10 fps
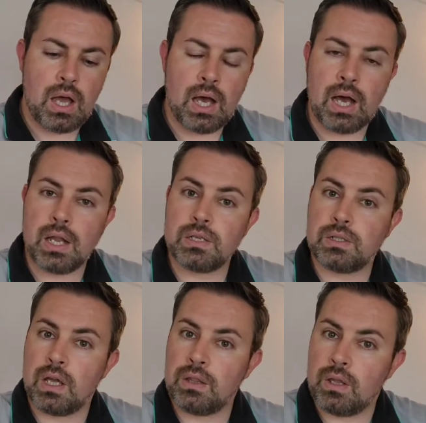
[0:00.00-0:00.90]
and
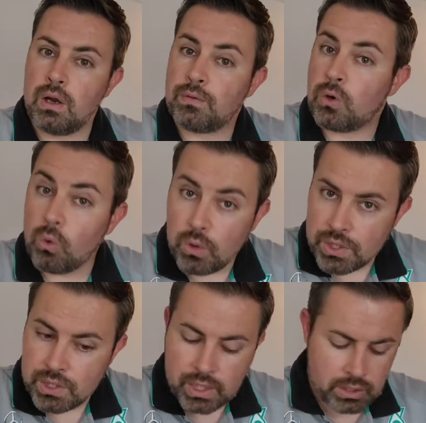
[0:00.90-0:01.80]
that of
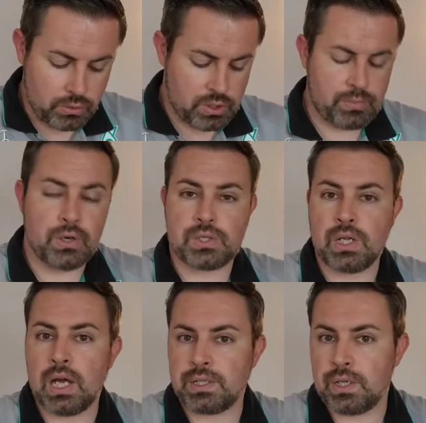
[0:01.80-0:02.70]
course the accused person
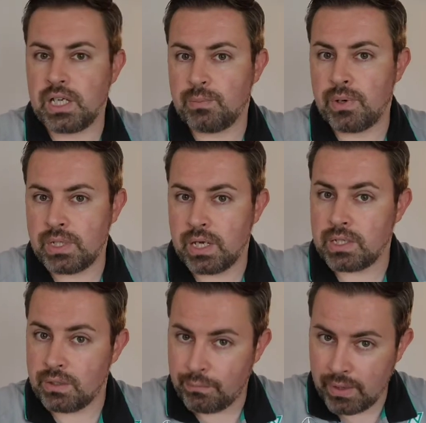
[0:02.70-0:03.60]
has the right to
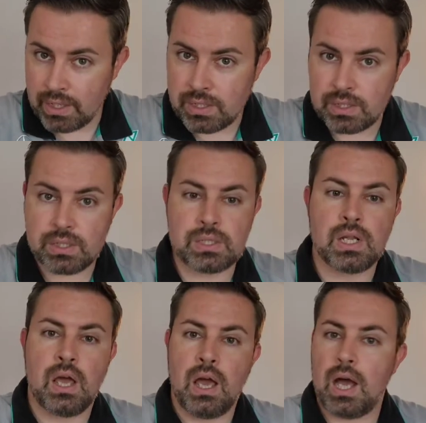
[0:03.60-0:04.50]
present
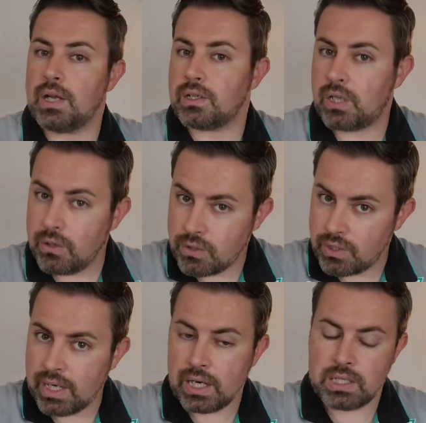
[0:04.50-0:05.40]
defences and
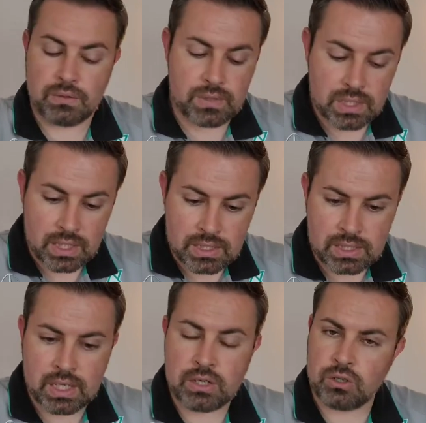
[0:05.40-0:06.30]
counter-narratives,
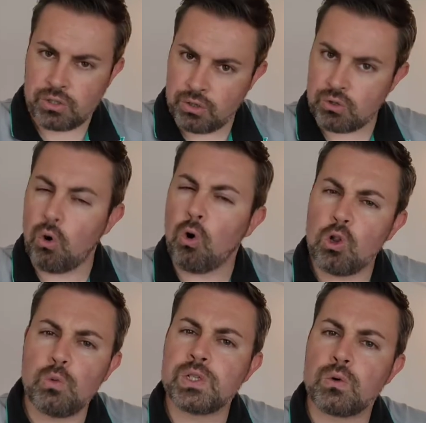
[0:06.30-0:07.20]
etc. So there's
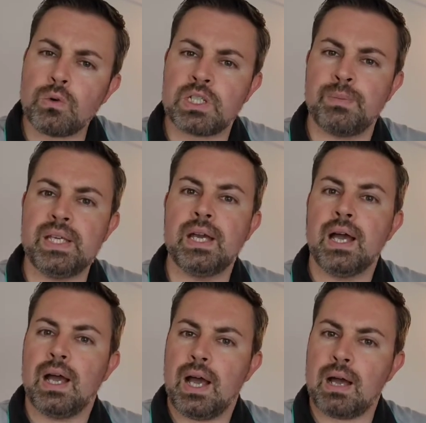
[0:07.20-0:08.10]
always going to be
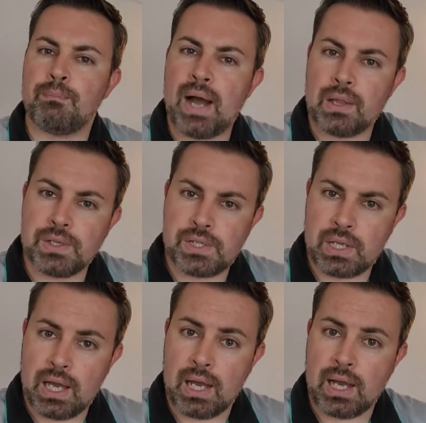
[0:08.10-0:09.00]
a
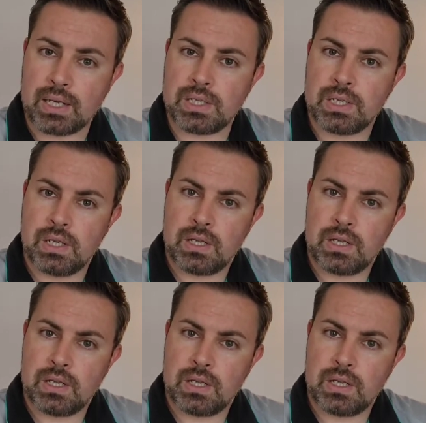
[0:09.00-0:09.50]
balancing act